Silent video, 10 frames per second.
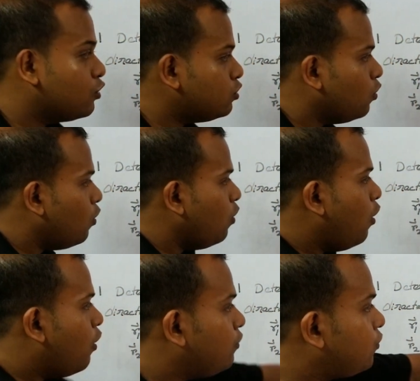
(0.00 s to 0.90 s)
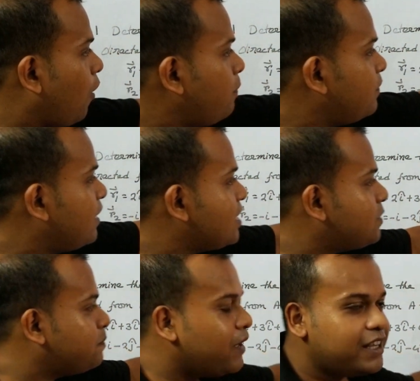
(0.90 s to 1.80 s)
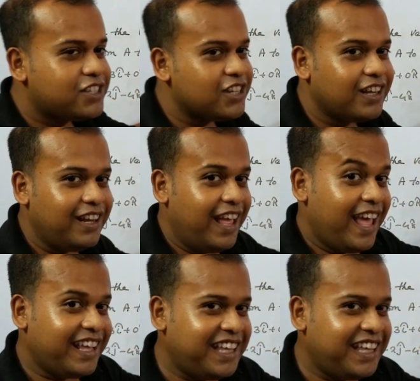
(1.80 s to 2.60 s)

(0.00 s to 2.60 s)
So from this picture,